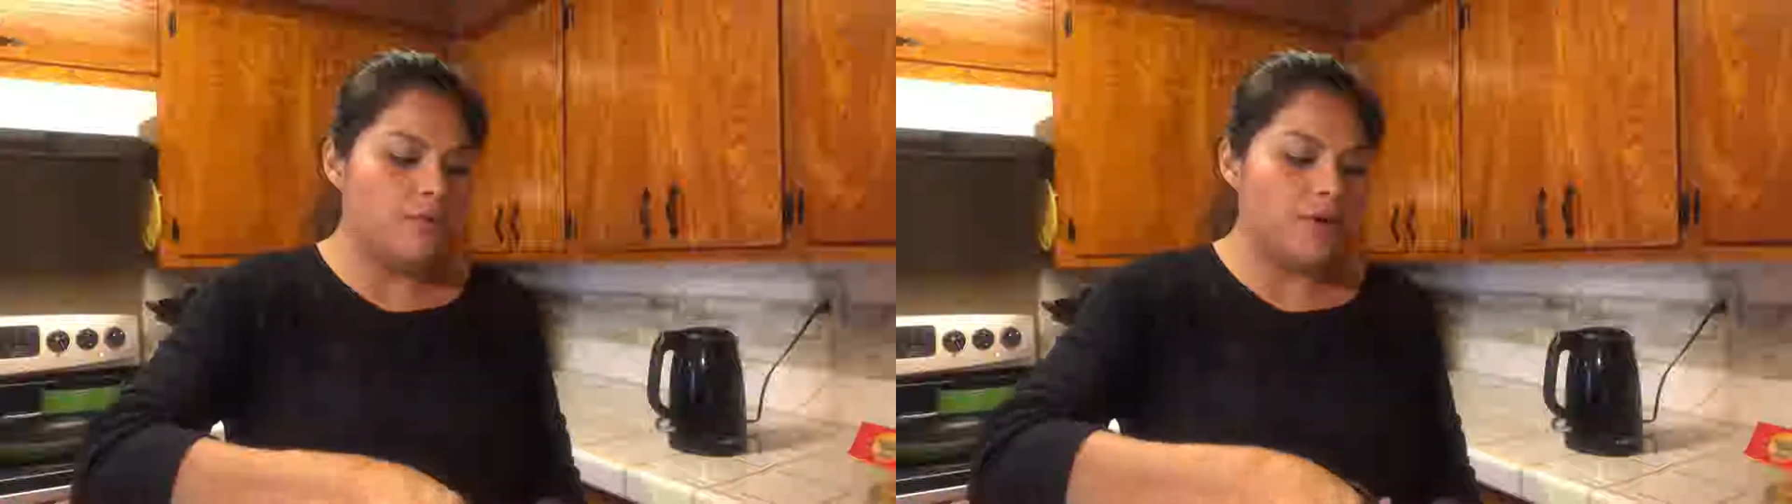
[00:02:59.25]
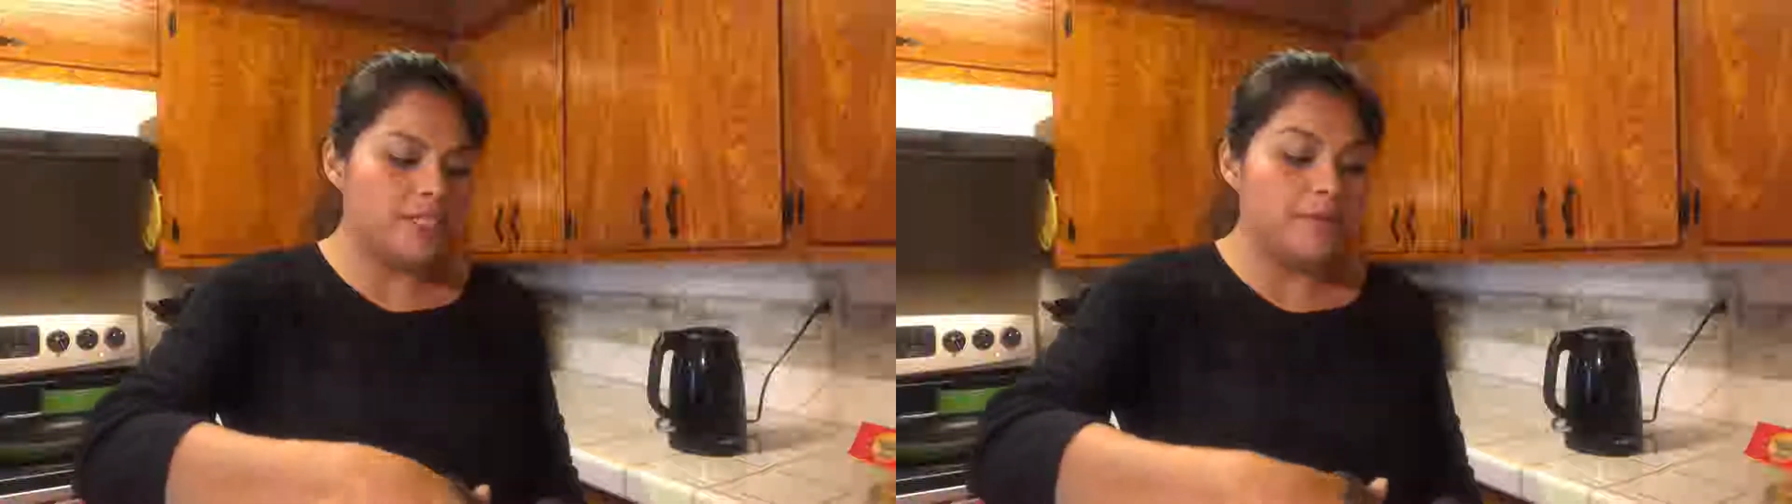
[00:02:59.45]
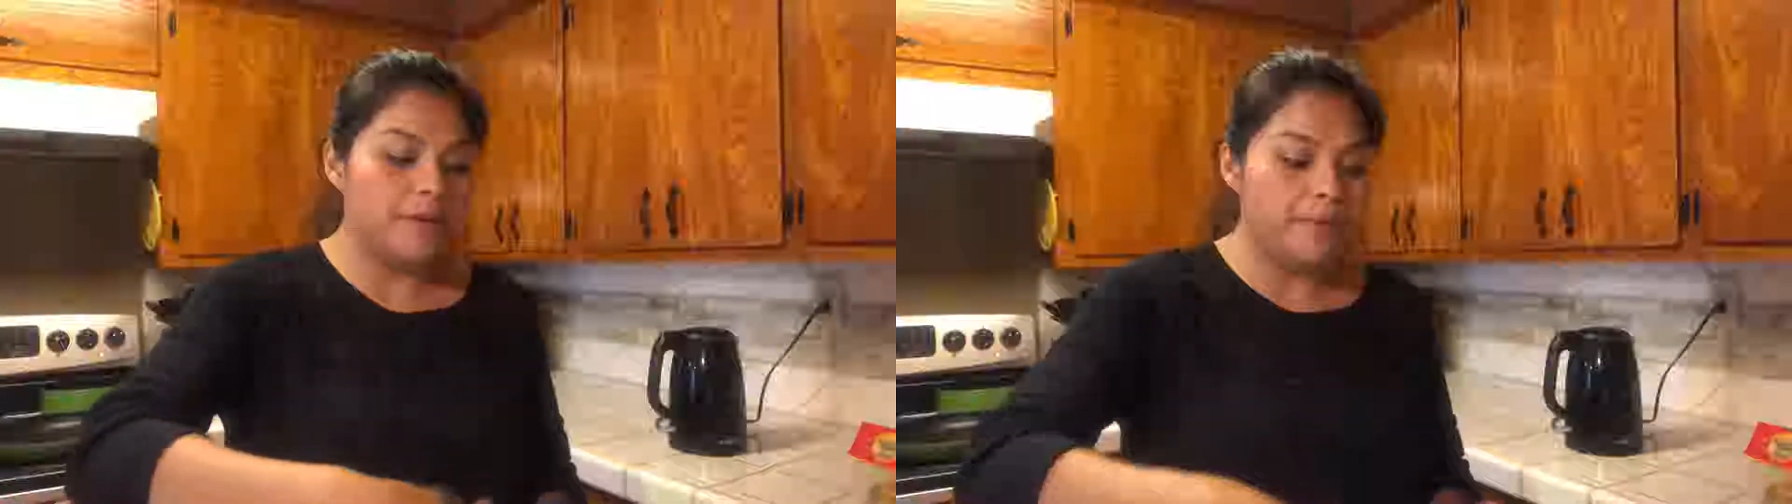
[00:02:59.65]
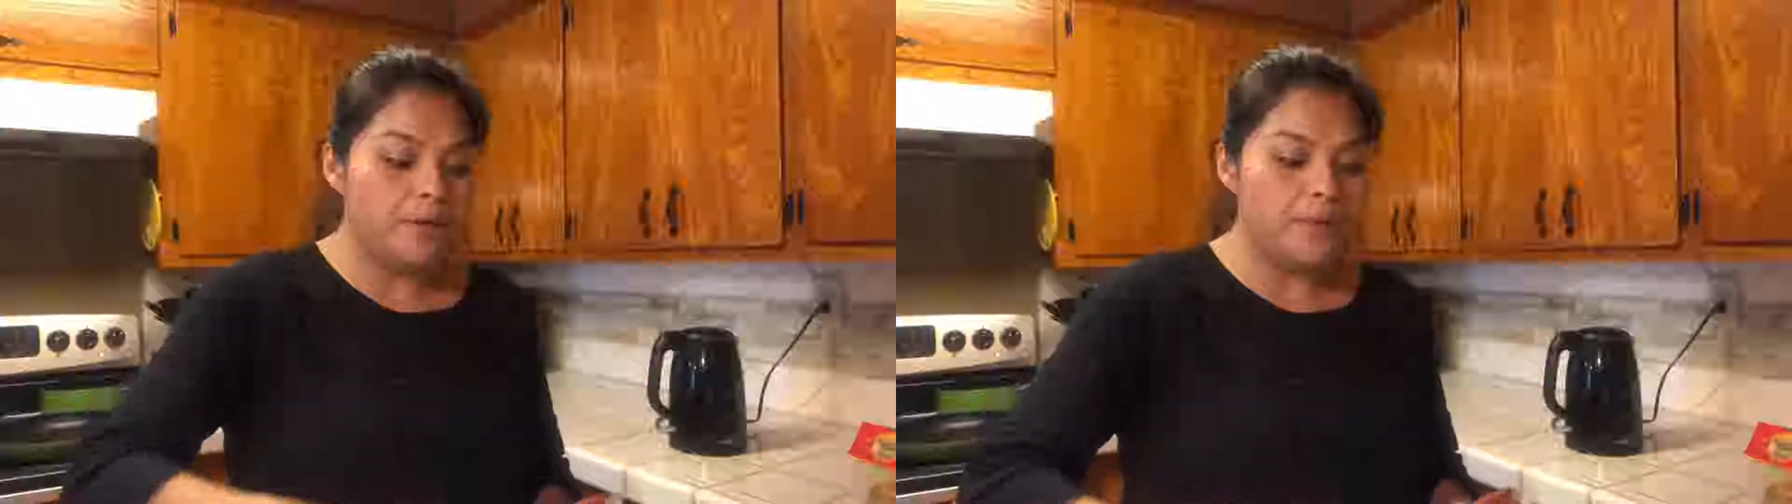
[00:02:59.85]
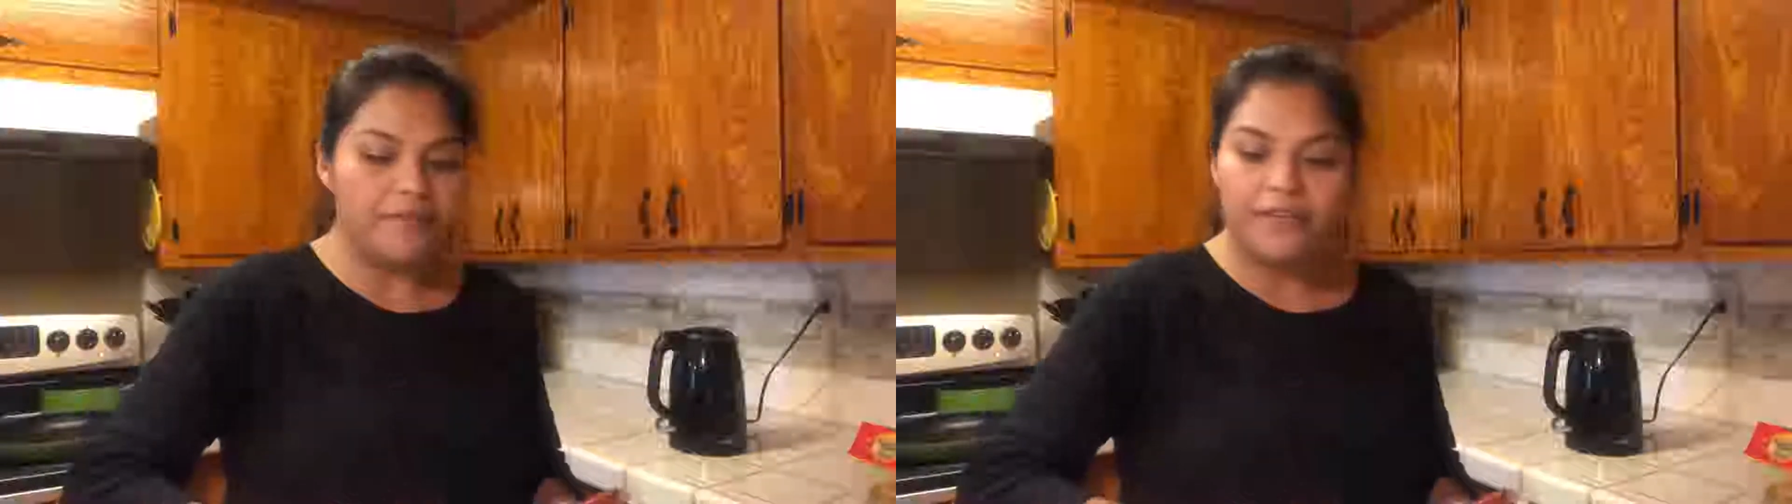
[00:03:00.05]
wants me to
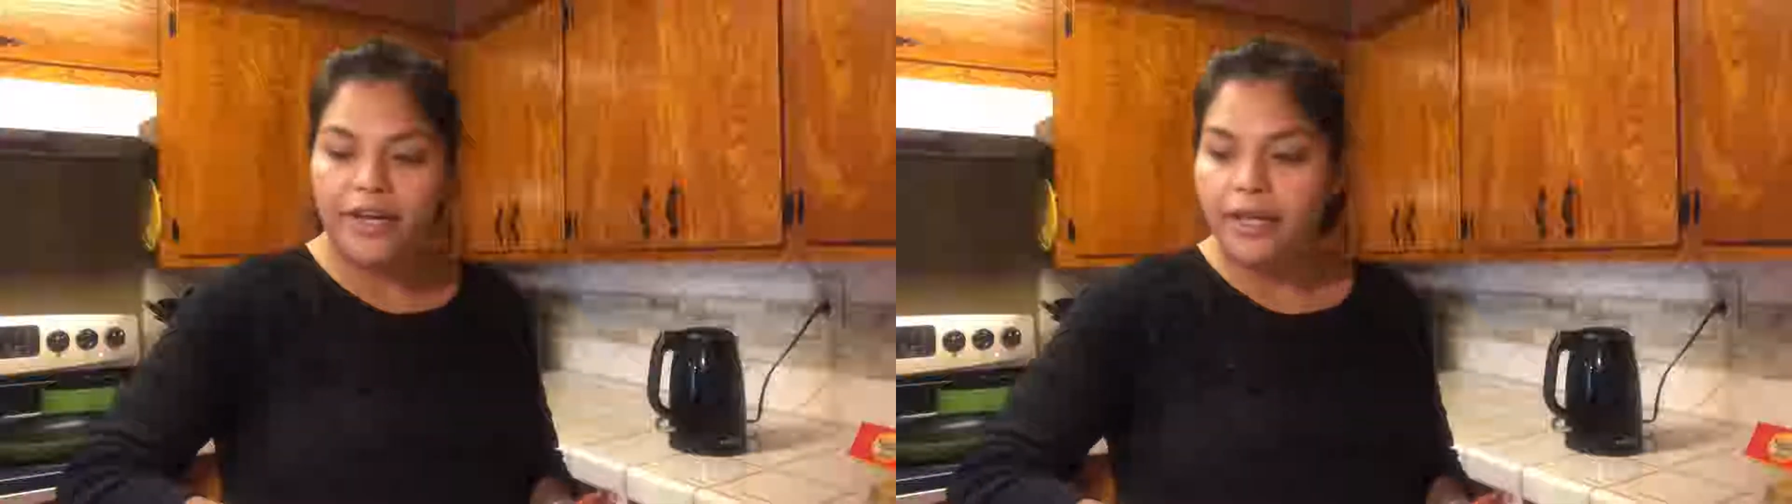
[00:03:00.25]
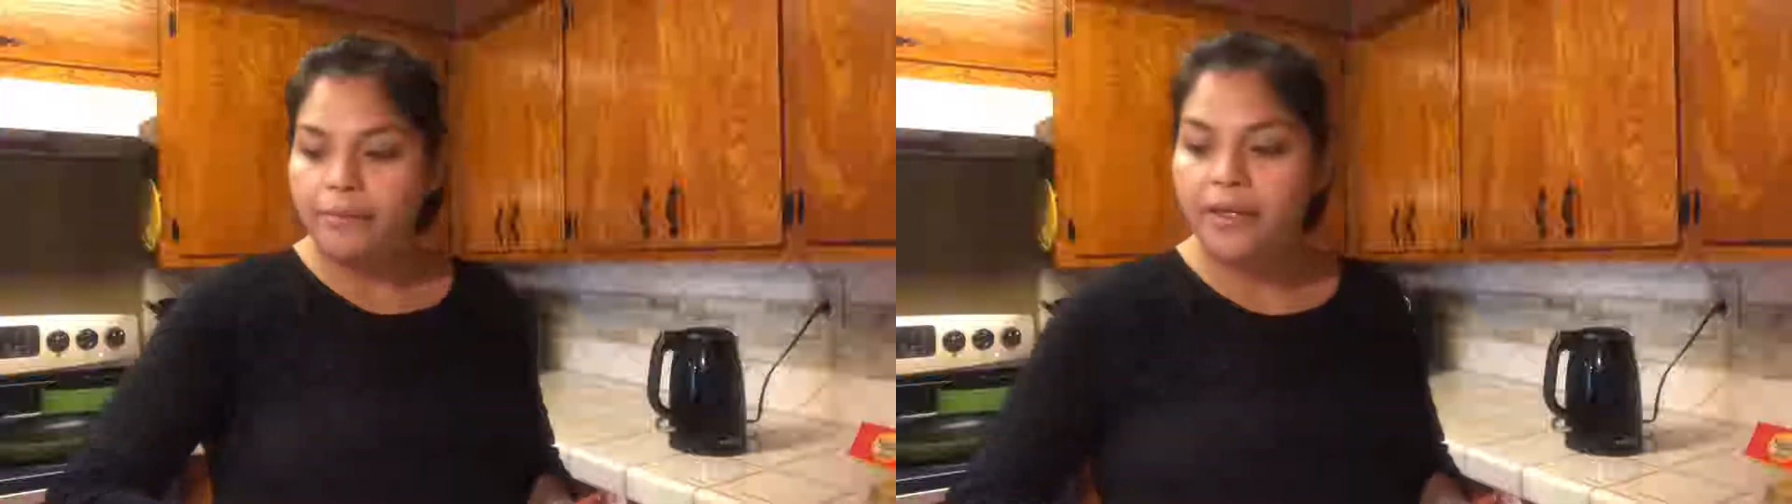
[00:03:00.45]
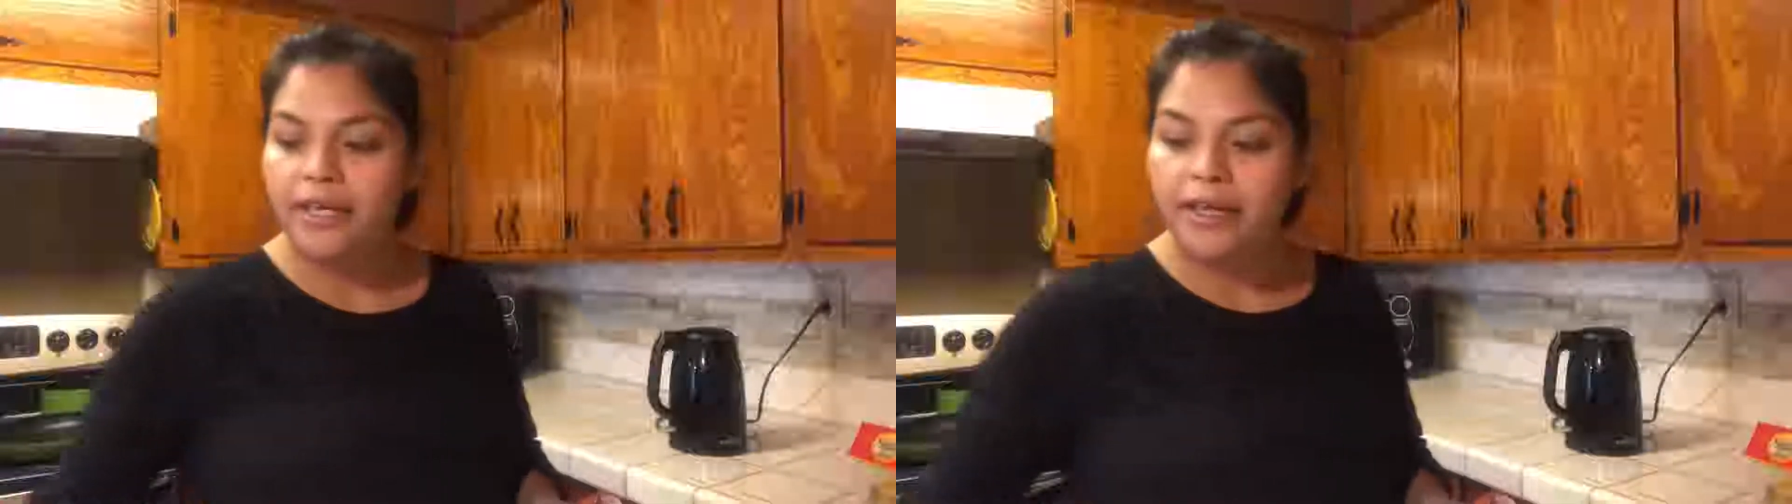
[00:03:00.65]
meal prep for him.